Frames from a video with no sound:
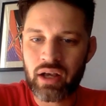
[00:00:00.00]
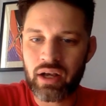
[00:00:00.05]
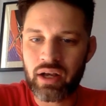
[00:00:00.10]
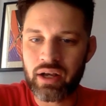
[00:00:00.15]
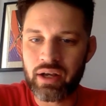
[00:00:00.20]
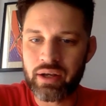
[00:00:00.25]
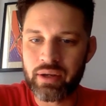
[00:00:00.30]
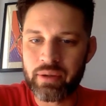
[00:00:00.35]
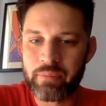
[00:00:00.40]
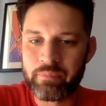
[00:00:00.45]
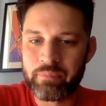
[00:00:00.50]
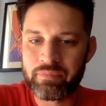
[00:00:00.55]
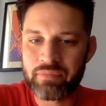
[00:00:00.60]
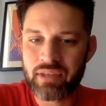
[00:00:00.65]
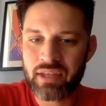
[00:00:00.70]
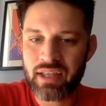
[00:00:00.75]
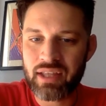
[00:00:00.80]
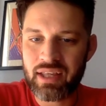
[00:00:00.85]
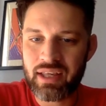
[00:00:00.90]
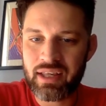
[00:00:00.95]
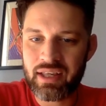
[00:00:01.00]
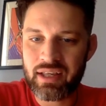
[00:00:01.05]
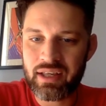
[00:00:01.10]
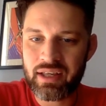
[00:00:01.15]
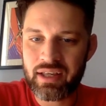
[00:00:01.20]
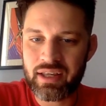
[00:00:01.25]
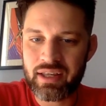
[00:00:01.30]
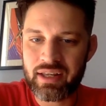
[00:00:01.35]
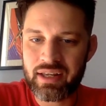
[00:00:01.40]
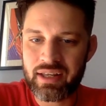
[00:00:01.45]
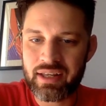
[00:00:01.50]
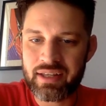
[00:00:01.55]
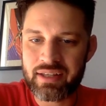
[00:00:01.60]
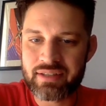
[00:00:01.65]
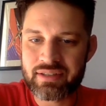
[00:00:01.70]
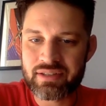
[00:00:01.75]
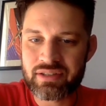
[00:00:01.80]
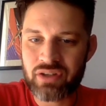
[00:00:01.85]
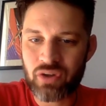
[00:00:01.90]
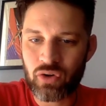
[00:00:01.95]
Um, it
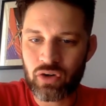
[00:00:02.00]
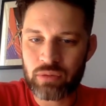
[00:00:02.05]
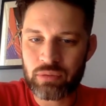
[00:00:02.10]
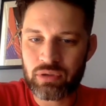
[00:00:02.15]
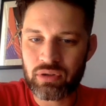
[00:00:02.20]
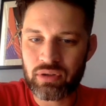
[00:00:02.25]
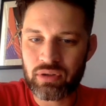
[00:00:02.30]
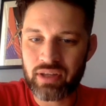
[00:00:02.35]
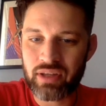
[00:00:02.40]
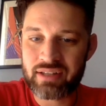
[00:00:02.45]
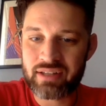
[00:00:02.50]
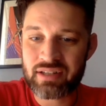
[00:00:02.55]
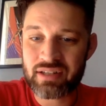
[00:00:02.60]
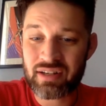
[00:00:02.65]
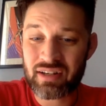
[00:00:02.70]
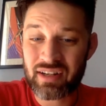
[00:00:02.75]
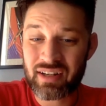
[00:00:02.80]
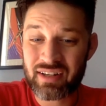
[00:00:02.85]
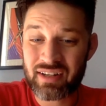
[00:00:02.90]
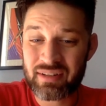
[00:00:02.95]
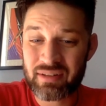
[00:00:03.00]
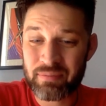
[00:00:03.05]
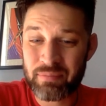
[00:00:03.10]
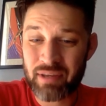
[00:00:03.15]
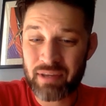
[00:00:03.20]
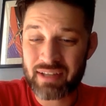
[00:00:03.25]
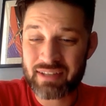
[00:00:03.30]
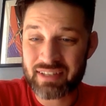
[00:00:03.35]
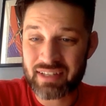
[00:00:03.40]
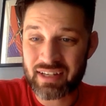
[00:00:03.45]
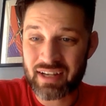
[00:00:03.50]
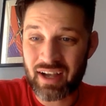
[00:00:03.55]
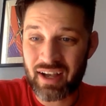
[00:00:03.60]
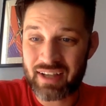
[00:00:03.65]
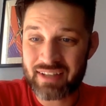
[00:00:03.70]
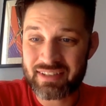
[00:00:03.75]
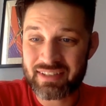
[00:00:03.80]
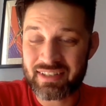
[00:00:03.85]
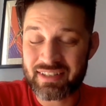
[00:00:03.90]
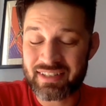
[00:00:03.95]
is notable it t- because it
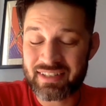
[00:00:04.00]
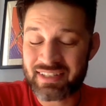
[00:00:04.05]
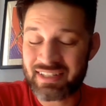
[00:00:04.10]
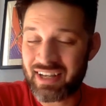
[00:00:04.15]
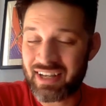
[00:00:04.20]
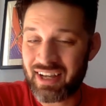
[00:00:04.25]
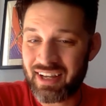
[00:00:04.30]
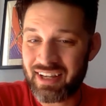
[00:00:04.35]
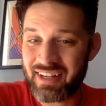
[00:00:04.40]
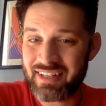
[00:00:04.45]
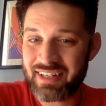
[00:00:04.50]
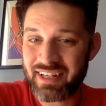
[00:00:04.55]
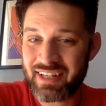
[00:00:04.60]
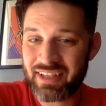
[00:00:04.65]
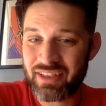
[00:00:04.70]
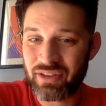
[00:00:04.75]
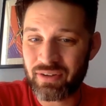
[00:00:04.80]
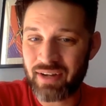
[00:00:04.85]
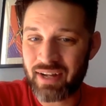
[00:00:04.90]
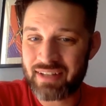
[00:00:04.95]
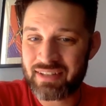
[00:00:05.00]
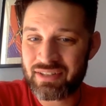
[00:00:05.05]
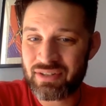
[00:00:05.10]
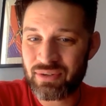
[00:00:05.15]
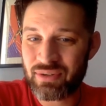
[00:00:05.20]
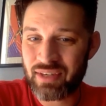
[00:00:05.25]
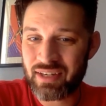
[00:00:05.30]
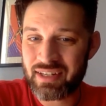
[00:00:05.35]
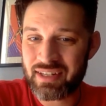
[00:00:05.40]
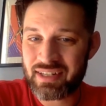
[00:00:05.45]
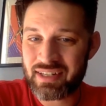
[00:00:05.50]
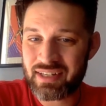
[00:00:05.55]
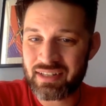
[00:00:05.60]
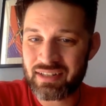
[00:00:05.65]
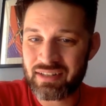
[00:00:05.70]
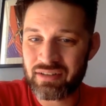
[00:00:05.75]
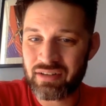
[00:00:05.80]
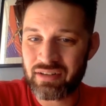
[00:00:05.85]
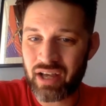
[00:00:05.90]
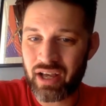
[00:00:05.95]
cost a ton to get the rights to. They
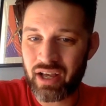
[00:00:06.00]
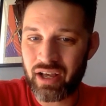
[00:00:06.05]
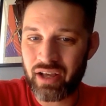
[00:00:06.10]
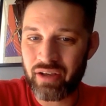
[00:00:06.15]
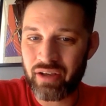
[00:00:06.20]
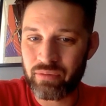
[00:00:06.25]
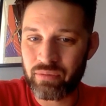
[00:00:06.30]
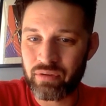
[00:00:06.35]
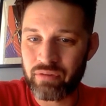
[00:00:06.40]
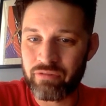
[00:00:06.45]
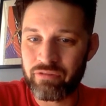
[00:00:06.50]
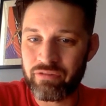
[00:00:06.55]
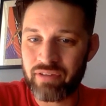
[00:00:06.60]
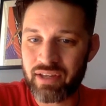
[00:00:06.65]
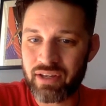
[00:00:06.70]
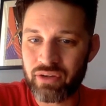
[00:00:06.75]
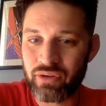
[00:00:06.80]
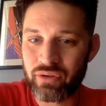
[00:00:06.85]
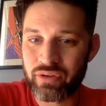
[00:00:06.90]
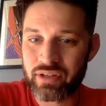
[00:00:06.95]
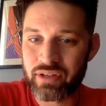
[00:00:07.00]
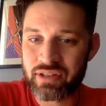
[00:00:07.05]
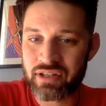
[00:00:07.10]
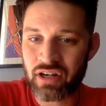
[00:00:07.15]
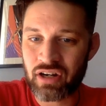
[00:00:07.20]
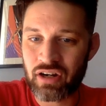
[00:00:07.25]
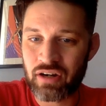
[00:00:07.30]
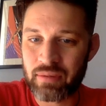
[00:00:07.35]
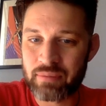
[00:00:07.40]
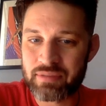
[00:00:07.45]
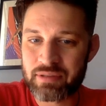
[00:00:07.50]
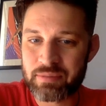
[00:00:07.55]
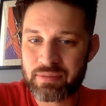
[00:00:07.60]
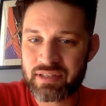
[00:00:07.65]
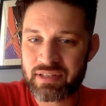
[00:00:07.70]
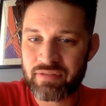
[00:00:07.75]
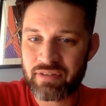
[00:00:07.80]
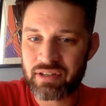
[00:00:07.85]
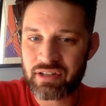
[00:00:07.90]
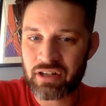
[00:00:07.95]
didn't uh, reveal the terms,
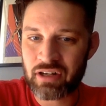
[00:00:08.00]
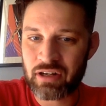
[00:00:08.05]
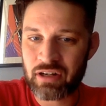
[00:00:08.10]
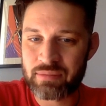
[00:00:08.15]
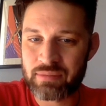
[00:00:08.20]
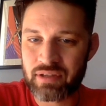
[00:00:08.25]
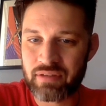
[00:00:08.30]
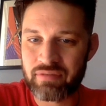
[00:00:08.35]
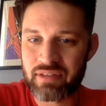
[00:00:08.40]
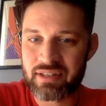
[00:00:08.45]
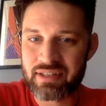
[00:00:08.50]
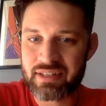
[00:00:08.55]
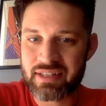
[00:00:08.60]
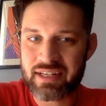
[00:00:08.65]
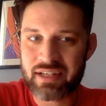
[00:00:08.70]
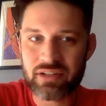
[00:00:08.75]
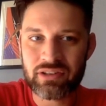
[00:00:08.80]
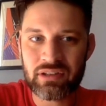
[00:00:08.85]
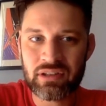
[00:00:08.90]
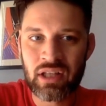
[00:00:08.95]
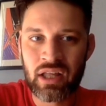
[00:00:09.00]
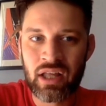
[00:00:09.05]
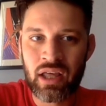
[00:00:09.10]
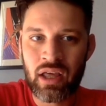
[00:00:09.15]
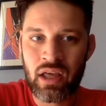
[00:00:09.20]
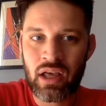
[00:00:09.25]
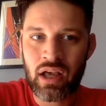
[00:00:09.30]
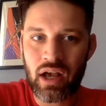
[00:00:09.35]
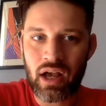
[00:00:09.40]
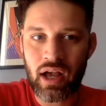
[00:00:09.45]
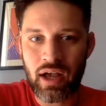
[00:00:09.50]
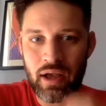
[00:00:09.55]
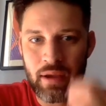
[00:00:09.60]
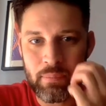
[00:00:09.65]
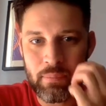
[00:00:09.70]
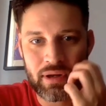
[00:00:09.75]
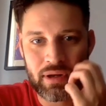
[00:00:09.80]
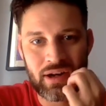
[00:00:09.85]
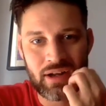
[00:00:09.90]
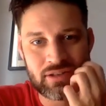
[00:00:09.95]
specific terms of the deal, uh,
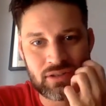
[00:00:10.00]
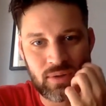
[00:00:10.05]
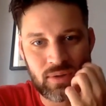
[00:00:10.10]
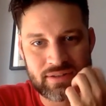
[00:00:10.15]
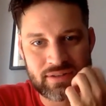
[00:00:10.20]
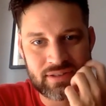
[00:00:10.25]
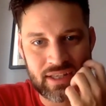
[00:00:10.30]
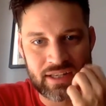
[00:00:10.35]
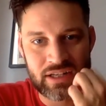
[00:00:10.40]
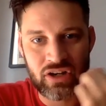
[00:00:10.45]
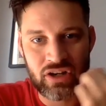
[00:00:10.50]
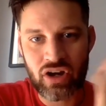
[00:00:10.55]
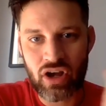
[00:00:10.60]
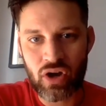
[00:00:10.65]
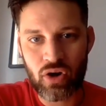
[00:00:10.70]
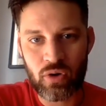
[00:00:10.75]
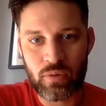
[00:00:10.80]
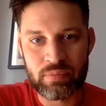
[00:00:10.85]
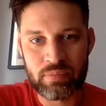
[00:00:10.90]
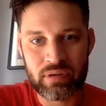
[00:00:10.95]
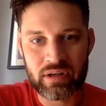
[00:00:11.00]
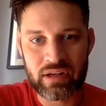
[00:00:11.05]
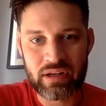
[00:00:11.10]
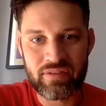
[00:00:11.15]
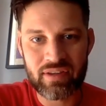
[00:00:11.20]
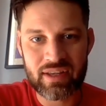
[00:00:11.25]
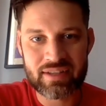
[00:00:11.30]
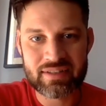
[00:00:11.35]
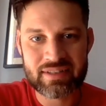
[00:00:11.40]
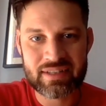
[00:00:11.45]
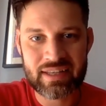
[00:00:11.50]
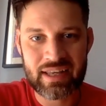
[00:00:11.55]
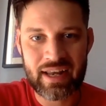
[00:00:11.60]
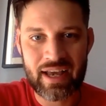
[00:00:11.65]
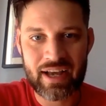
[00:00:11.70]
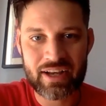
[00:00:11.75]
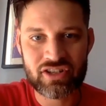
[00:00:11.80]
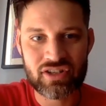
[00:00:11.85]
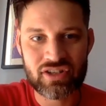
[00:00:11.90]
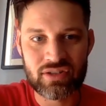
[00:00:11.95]
but it also has like no previous
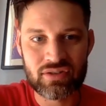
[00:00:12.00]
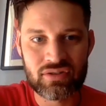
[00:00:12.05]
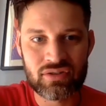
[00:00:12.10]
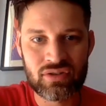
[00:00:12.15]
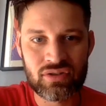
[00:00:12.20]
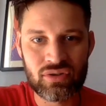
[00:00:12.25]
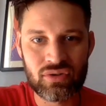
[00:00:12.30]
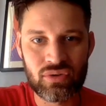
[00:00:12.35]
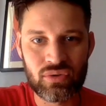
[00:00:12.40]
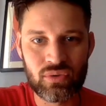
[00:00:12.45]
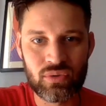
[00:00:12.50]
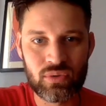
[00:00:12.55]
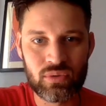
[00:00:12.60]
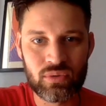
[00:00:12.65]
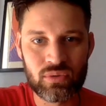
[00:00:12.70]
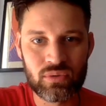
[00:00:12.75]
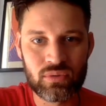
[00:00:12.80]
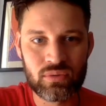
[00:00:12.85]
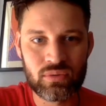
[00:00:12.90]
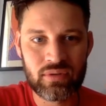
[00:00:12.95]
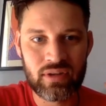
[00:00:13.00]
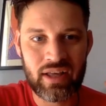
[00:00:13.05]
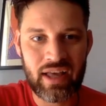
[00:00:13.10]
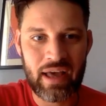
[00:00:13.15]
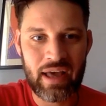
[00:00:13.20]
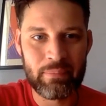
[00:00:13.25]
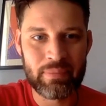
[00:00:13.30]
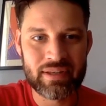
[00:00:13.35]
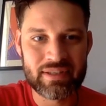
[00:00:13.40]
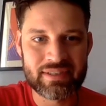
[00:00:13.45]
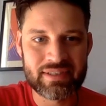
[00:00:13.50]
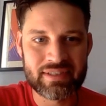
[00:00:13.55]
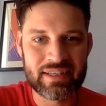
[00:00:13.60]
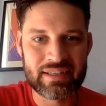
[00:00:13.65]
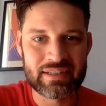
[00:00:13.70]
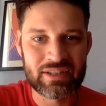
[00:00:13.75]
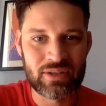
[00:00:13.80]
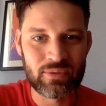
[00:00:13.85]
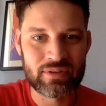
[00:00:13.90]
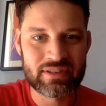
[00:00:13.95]
connection to
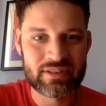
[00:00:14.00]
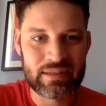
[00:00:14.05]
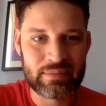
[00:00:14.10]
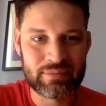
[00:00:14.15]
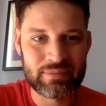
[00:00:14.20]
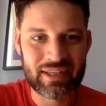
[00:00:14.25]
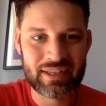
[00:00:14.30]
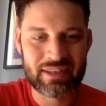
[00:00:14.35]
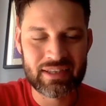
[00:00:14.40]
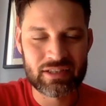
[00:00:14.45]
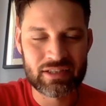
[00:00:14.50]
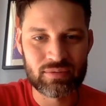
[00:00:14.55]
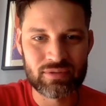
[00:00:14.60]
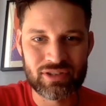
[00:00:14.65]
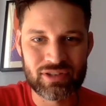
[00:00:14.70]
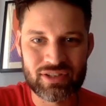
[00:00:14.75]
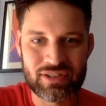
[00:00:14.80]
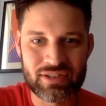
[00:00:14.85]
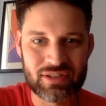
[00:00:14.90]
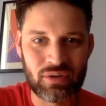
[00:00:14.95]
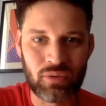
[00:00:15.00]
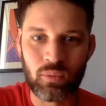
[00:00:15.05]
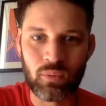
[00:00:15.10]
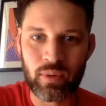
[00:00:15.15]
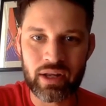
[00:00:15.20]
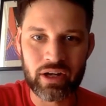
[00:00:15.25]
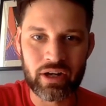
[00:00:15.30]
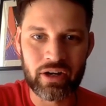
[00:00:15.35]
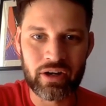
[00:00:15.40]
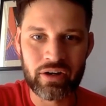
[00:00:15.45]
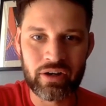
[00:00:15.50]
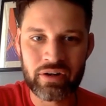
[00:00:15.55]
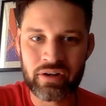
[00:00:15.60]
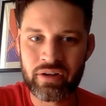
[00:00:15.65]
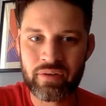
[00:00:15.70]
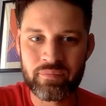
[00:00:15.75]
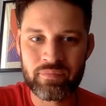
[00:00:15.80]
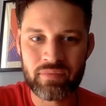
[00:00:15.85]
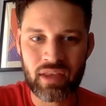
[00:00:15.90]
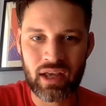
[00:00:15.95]
NBC. So it seems like this was just a weird
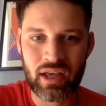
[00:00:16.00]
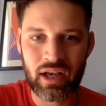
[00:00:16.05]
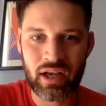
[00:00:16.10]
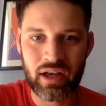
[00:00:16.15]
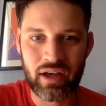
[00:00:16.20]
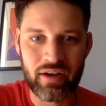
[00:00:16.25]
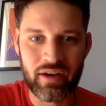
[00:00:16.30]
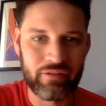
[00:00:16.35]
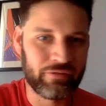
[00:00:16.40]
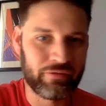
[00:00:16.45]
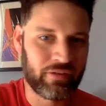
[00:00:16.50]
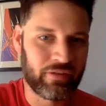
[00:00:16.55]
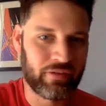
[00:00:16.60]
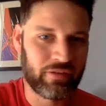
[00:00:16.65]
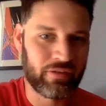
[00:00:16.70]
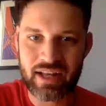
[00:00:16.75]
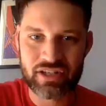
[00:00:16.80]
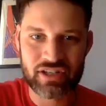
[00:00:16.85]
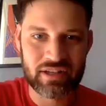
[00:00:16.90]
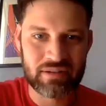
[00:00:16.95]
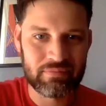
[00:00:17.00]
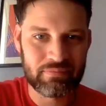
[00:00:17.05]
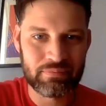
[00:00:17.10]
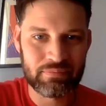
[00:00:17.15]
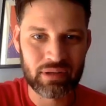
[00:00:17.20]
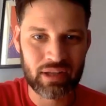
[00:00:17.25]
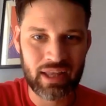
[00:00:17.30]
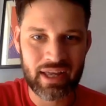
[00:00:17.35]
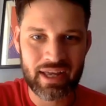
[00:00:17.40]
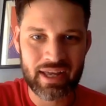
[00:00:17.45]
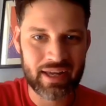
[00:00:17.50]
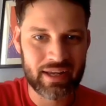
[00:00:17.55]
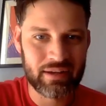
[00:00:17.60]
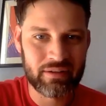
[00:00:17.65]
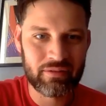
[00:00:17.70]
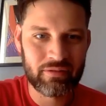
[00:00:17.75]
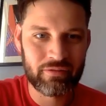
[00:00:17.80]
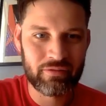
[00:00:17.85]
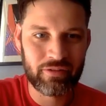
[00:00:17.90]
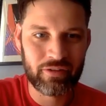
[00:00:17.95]
uh, free agent play
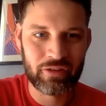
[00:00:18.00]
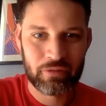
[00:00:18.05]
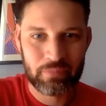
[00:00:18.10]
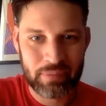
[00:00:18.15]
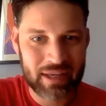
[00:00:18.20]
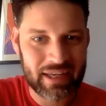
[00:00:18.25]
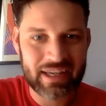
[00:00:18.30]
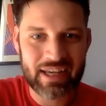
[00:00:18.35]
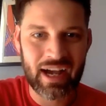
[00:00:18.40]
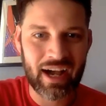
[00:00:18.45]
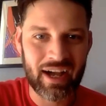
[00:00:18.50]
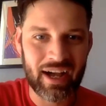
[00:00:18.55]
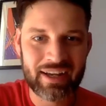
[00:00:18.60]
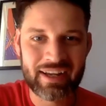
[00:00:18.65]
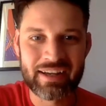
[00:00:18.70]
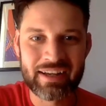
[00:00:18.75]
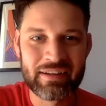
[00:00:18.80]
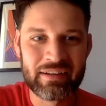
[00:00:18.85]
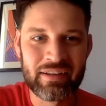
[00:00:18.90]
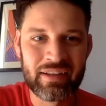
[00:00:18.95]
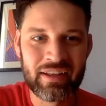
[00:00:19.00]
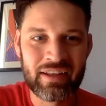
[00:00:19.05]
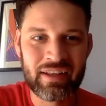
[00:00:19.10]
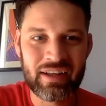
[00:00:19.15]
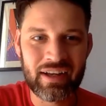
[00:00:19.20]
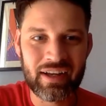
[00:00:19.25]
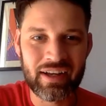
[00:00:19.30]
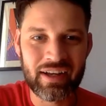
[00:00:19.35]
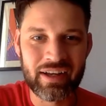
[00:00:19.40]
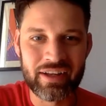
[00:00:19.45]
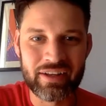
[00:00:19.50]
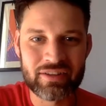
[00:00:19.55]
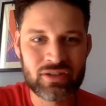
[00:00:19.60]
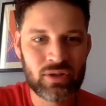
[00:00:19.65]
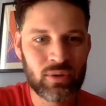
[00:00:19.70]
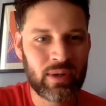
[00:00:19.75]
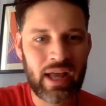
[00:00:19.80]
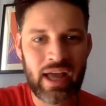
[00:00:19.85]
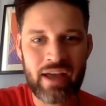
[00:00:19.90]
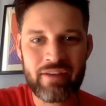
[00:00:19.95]
for the Peacock. Uh,
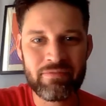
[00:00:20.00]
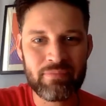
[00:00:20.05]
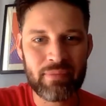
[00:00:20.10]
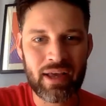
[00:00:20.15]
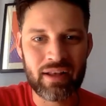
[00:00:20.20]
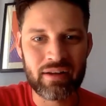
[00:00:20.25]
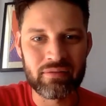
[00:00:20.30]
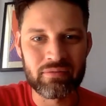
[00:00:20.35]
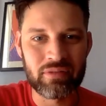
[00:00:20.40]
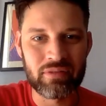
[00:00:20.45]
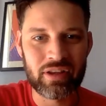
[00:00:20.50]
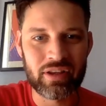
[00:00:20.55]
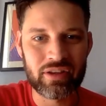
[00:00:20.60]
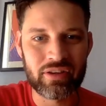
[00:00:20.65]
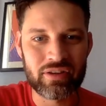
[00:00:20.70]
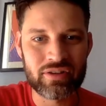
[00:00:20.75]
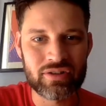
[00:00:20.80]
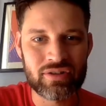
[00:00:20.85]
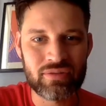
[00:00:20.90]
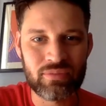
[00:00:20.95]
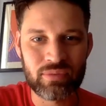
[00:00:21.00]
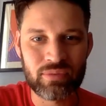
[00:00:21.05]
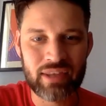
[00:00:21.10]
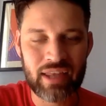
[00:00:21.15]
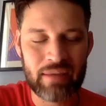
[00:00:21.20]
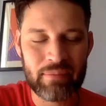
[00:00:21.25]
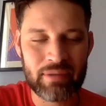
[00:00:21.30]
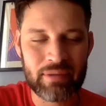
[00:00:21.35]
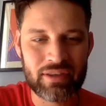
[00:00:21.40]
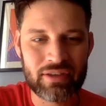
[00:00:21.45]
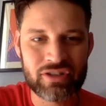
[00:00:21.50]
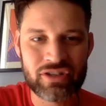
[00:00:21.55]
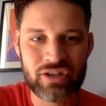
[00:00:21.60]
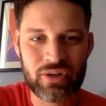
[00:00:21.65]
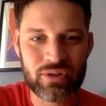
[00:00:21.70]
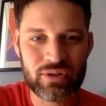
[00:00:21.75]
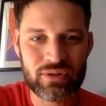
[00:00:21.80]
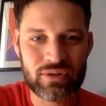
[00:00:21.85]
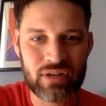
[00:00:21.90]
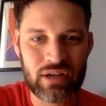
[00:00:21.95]
two and a Half Men. The, the, would that be the
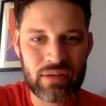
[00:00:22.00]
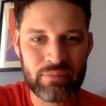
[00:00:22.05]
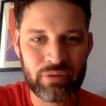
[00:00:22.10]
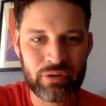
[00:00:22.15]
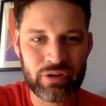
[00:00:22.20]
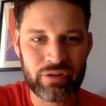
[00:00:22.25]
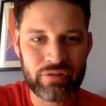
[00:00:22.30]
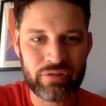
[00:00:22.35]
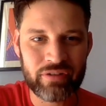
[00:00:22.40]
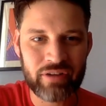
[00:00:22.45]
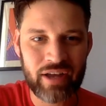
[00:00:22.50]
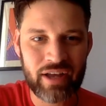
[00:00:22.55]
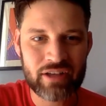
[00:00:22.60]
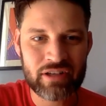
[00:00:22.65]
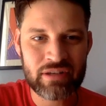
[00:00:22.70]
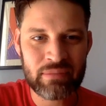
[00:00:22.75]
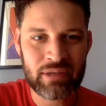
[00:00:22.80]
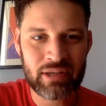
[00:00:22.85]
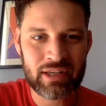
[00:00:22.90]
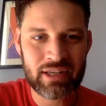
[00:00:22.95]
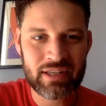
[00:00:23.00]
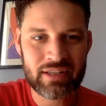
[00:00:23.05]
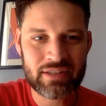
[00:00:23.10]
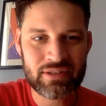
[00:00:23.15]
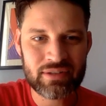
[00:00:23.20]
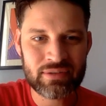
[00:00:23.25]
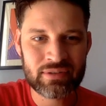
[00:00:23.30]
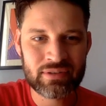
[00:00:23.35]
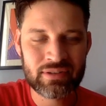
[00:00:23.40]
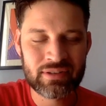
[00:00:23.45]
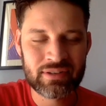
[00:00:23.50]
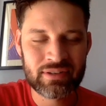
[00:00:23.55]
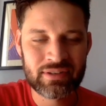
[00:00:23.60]
show you dump all your free agent money into?